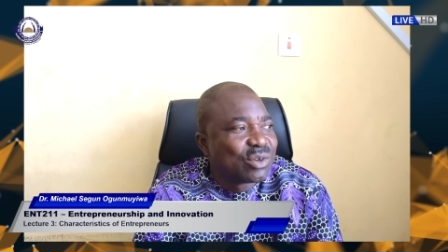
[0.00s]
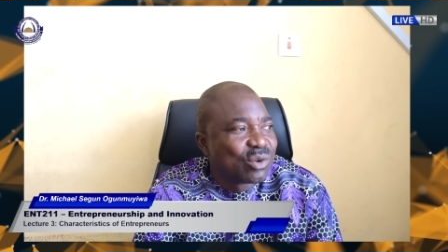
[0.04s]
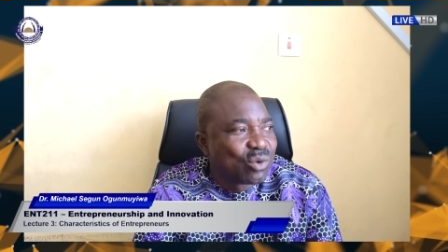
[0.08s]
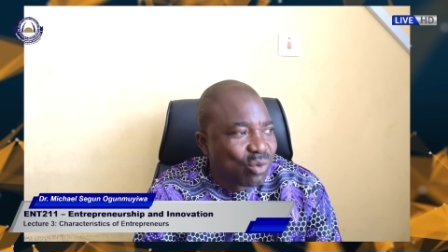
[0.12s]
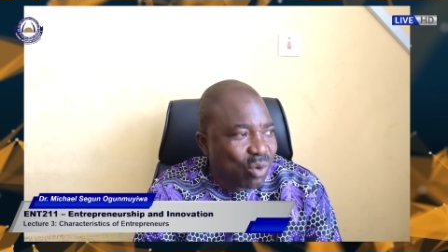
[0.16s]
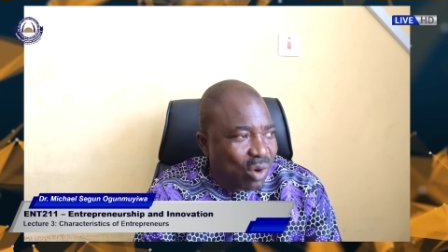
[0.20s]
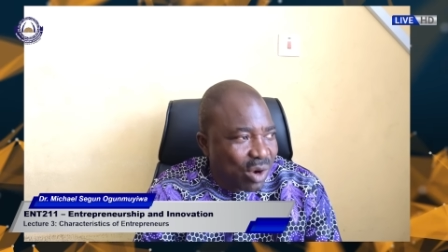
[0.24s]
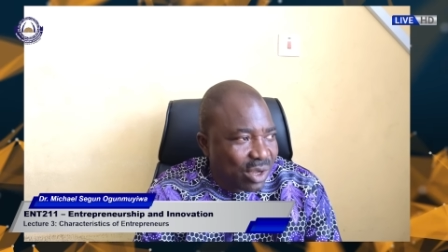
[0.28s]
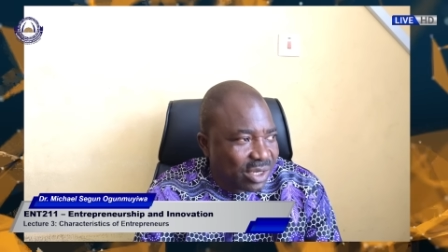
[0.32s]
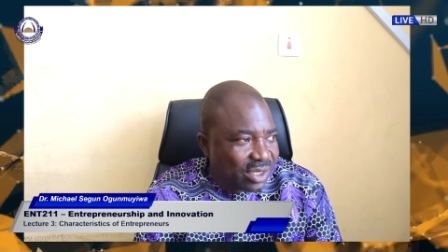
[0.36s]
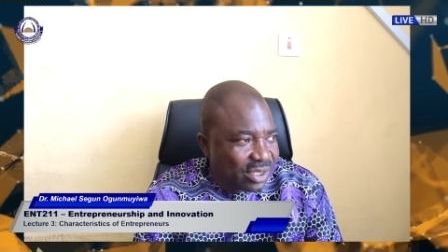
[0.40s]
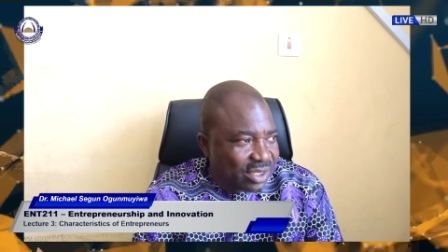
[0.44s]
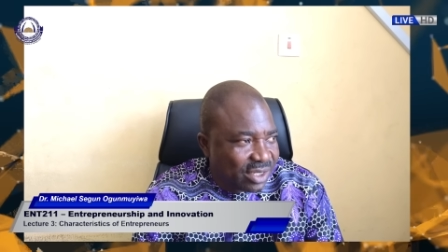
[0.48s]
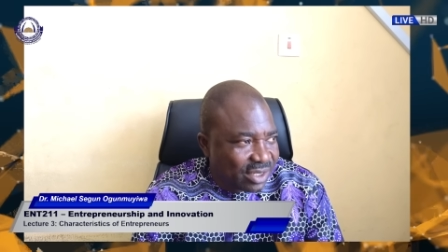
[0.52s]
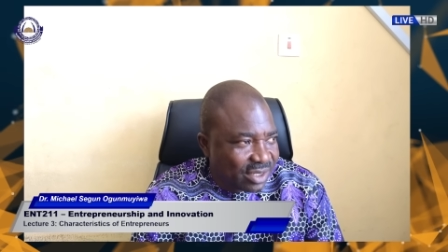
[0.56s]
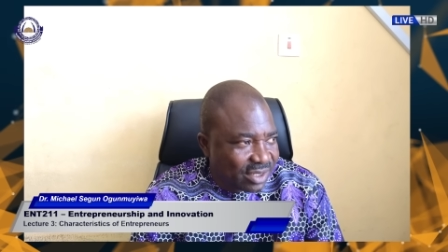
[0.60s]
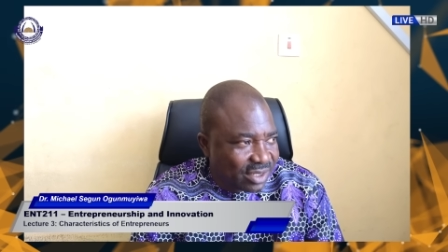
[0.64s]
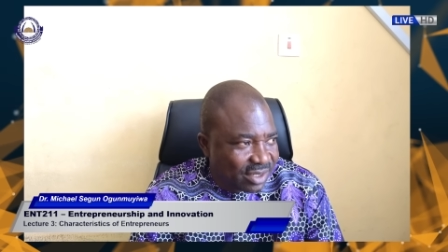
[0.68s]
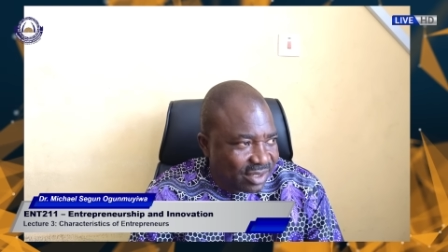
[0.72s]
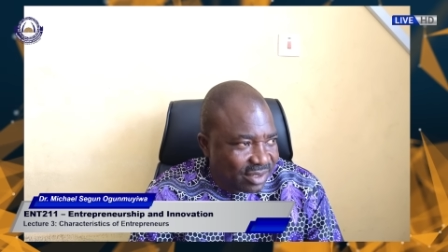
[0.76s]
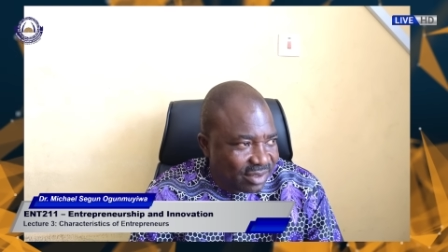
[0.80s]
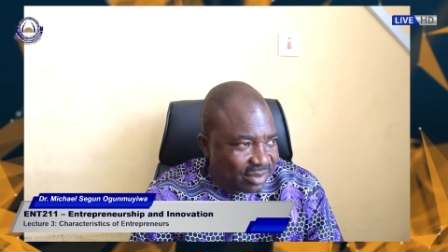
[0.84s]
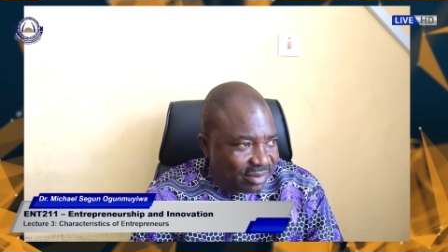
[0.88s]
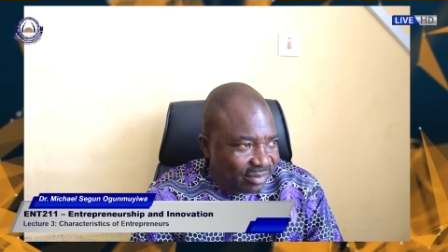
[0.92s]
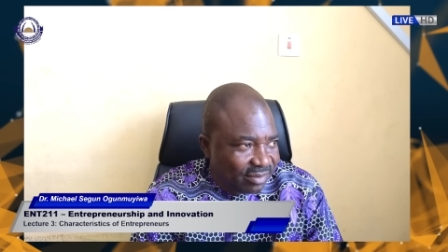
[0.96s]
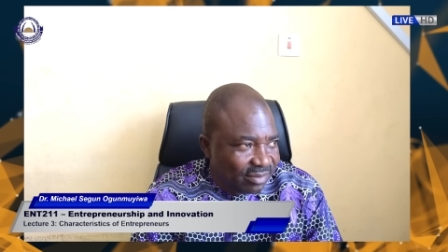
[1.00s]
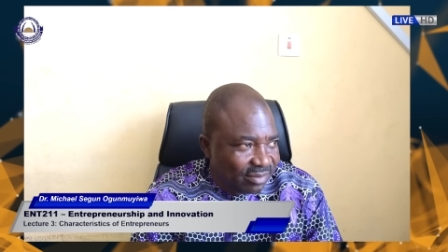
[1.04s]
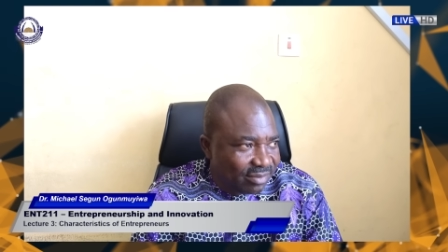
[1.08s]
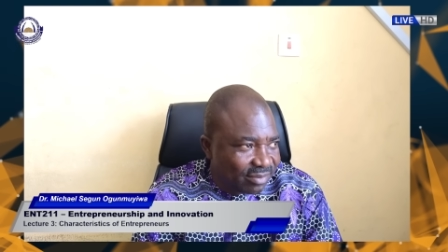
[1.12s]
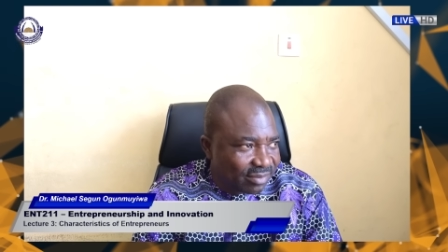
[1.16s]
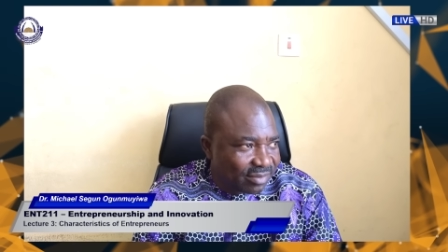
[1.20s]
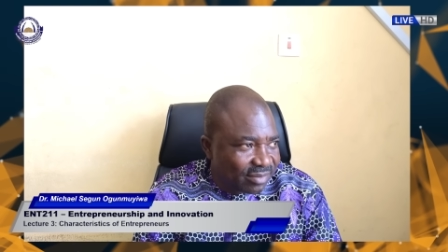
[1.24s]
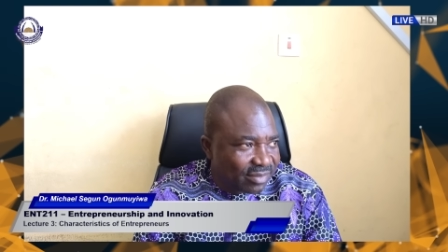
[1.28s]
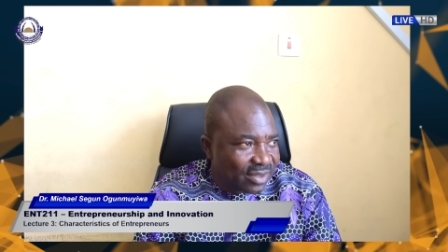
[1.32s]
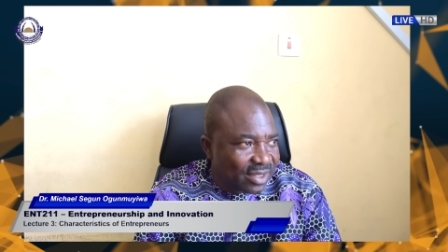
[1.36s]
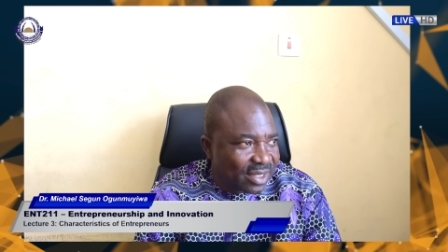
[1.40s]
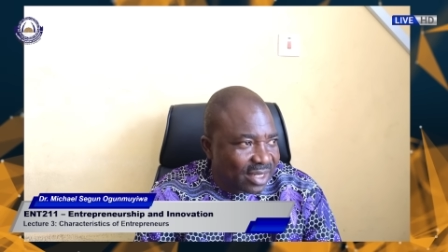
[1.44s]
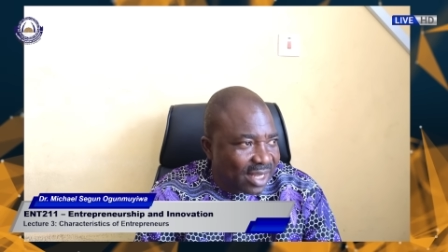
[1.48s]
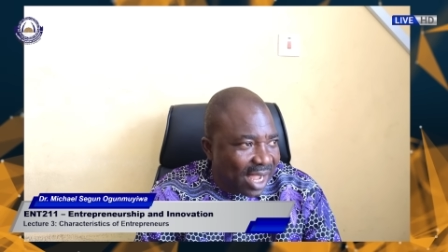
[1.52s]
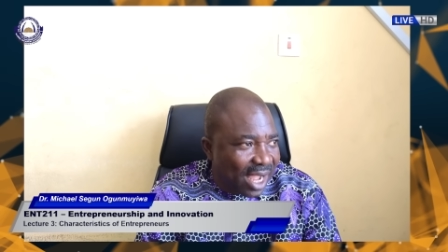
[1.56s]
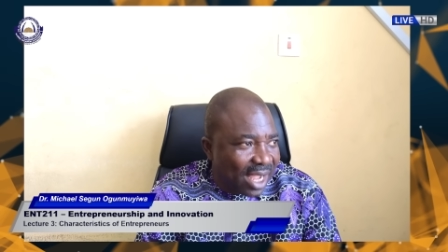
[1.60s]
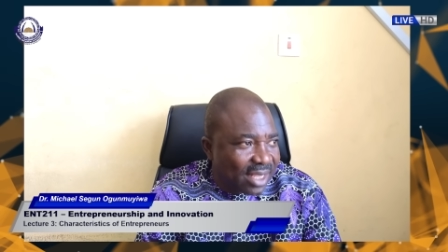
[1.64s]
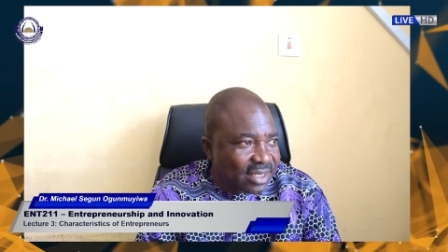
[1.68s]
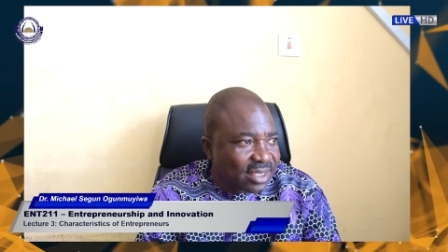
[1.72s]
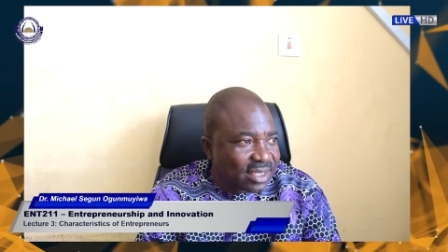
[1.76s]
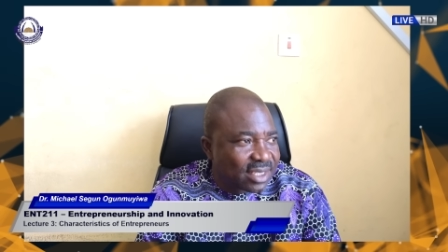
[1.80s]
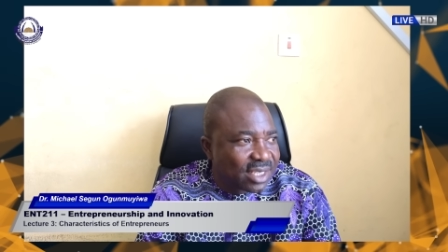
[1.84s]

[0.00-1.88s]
qualities that